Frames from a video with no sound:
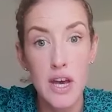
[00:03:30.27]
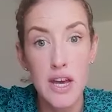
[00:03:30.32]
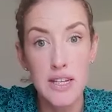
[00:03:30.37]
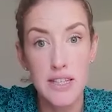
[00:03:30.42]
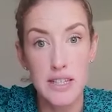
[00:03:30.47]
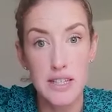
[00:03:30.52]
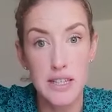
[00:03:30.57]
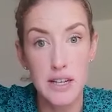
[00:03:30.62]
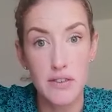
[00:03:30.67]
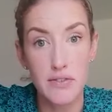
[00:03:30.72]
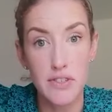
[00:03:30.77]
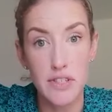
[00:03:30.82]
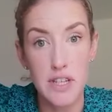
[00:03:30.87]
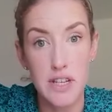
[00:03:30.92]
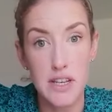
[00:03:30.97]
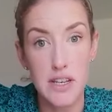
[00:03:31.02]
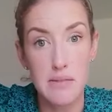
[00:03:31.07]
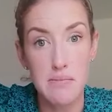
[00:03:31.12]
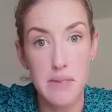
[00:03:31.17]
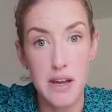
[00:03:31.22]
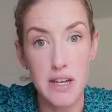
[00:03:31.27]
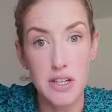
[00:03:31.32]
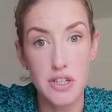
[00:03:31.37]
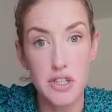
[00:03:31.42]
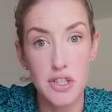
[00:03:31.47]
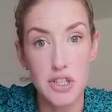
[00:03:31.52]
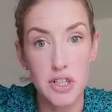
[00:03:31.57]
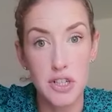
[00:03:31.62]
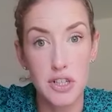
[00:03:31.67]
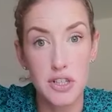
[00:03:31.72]
didn't obviously manage
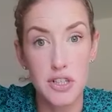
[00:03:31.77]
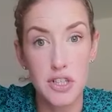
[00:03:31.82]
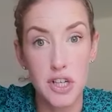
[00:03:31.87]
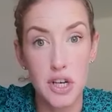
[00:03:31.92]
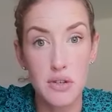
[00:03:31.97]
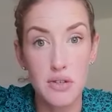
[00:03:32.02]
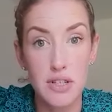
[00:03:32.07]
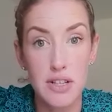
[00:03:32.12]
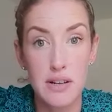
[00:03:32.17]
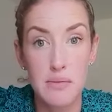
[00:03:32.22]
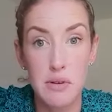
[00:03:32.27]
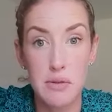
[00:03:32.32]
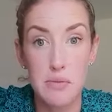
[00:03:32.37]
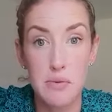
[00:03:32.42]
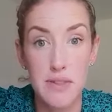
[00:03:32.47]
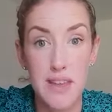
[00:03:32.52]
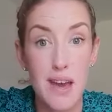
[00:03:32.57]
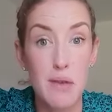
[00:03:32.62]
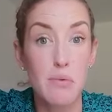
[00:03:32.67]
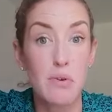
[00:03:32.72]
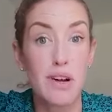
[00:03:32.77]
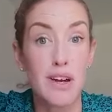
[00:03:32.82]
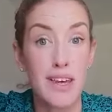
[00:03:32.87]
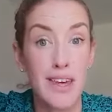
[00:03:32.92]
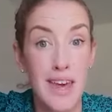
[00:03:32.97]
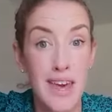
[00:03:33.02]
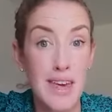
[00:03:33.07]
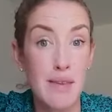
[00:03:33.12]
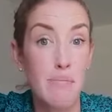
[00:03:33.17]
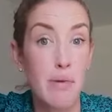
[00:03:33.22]
to, to go to the Olympics, but they were a
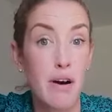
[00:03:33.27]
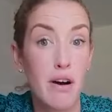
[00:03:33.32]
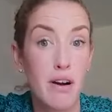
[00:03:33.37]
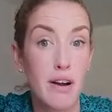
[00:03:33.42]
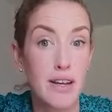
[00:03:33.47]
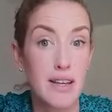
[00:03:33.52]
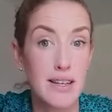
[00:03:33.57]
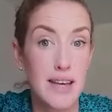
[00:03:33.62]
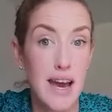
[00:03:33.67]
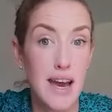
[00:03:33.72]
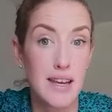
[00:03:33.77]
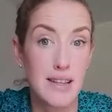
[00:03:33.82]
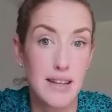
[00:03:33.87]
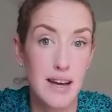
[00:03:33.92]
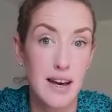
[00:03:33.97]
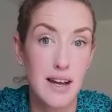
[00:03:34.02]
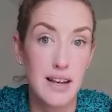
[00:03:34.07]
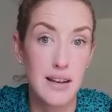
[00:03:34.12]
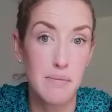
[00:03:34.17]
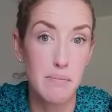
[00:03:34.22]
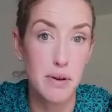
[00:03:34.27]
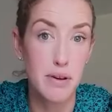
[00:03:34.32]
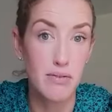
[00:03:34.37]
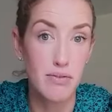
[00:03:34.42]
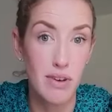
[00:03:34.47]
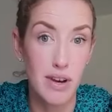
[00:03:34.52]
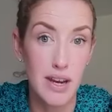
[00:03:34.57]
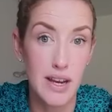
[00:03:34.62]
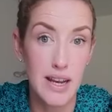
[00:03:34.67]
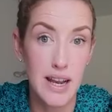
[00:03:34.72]
key part in getting that Olympic
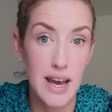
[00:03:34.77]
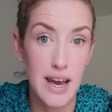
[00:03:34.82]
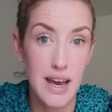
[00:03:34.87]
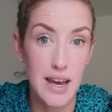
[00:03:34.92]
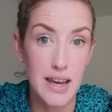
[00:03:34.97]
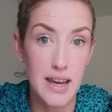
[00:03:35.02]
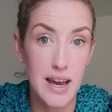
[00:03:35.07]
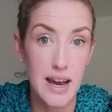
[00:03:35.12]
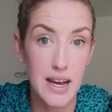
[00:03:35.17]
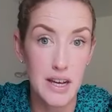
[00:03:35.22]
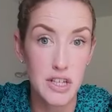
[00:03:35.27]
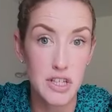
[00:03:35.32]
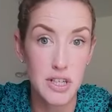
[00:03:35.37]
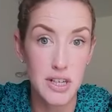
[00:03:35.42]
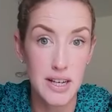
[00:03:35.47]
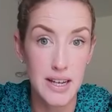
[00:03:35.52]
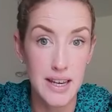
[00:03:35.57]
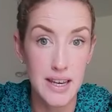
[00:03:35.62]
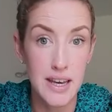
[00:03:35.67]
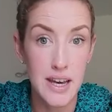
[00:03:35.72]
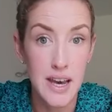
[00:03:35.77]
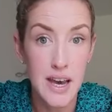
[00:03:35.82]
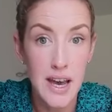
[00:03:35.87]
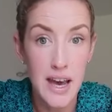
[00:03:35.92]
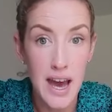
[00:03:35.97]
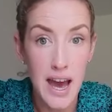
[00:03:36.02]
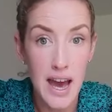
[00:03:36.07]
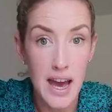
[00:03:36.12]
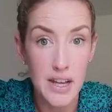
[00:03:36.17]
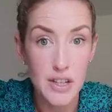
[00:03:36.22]
relay actually
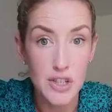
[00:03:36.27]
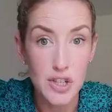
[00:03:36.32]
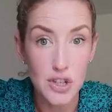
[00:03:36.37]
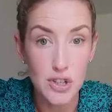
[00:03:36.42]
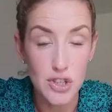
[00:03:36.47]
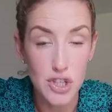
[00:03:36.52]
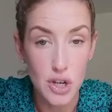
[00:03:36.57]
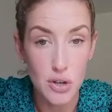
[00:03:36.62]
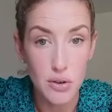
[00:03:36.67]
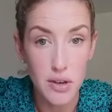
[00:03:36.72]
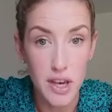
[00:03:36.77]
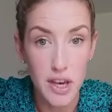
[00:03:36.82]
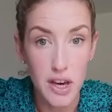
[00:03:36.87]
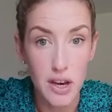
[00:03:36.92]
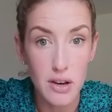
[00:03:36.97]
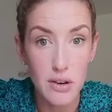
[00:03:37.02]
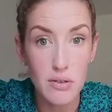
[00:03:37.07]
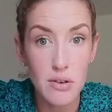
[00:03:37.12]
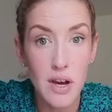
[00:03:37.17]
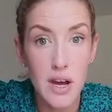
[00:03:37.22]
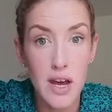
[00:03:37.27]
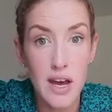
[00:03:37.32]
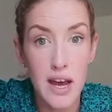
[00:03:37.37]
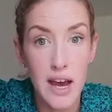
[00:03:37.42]
uh, to Tokyo.